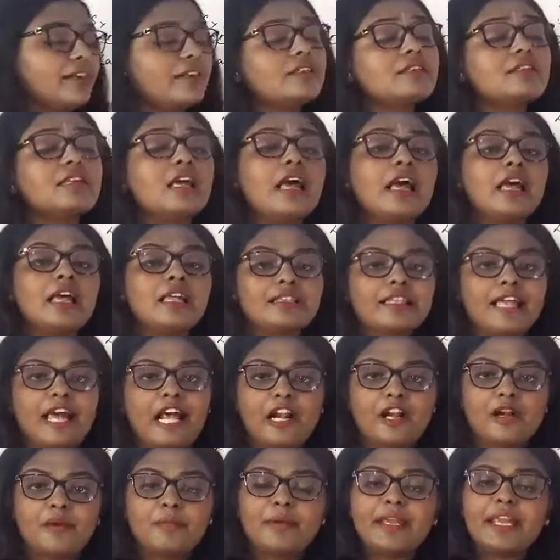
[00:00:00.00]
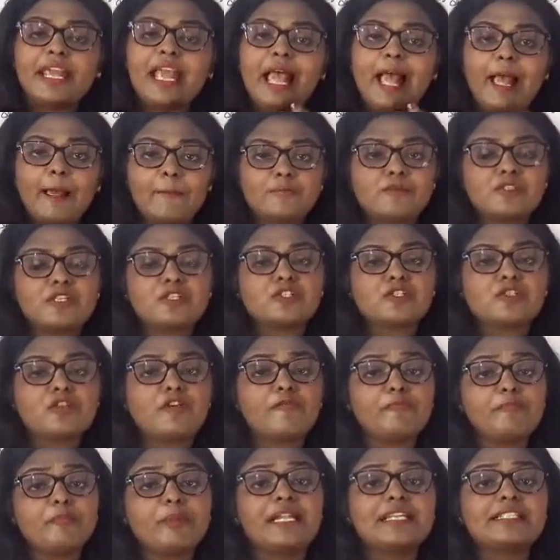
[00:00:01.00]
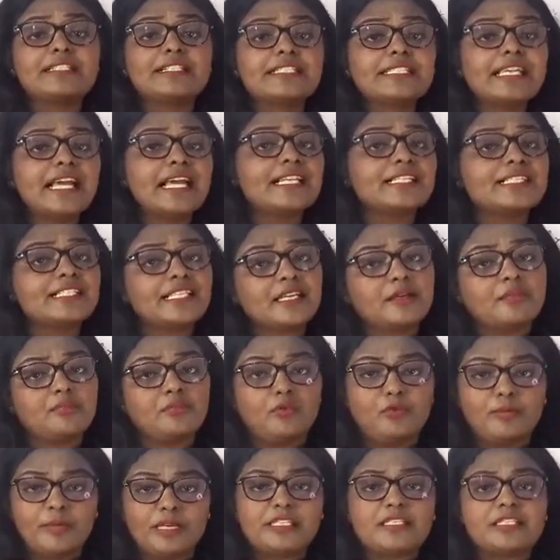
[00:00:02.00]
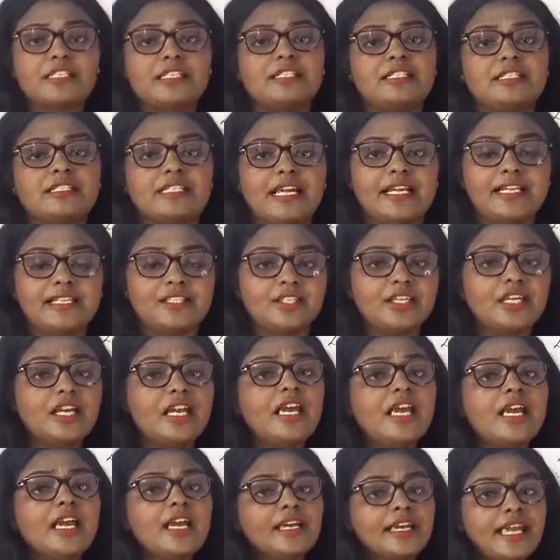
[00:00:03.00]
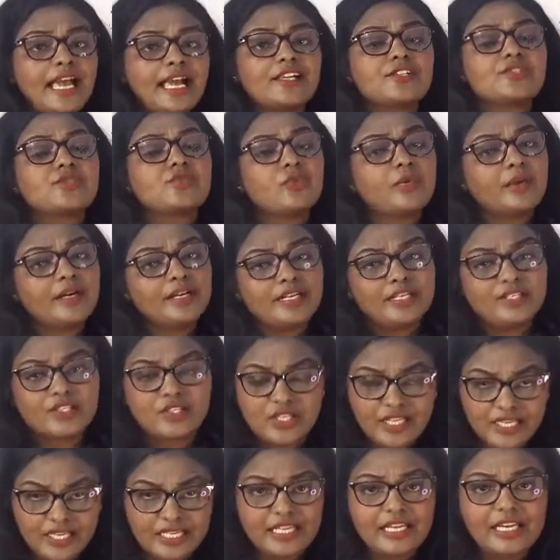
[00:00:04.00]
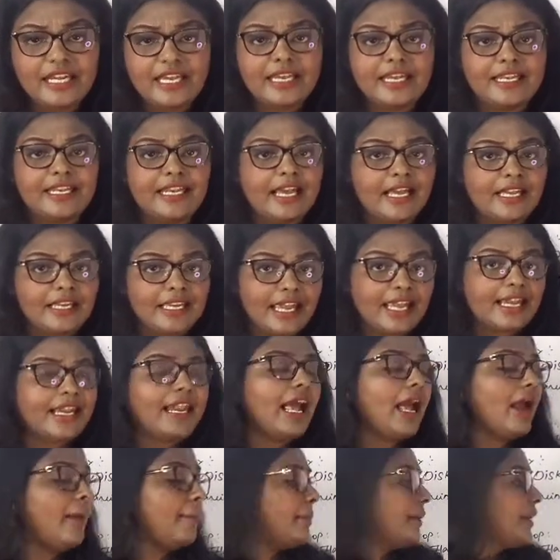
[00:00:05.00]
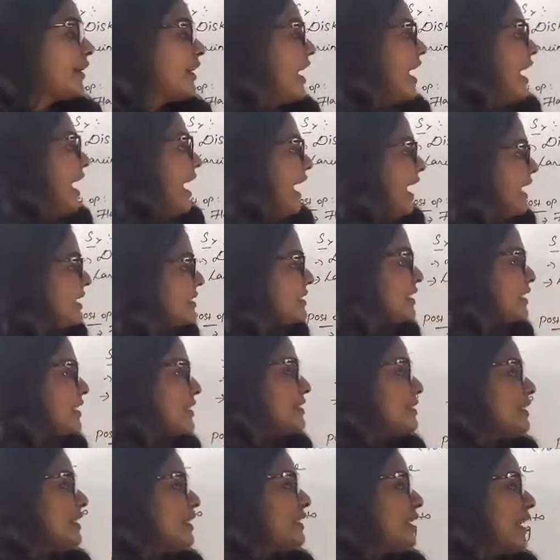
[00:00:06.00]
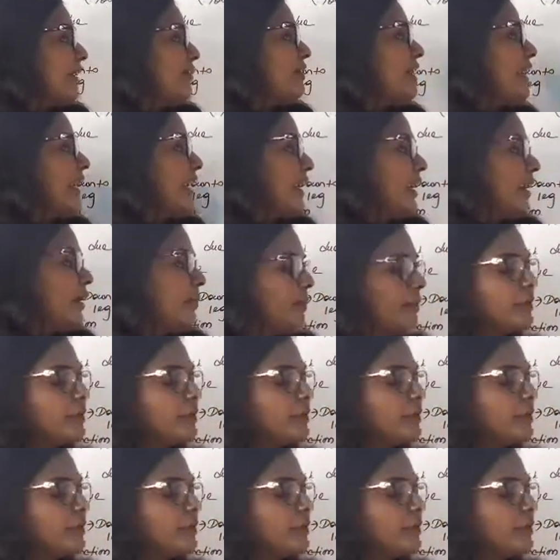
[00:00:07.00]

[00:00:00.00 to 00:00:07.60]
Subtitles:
is, there will be absence of peristaltic movement inside the gastrointestinal area can happen. As a result, they will end up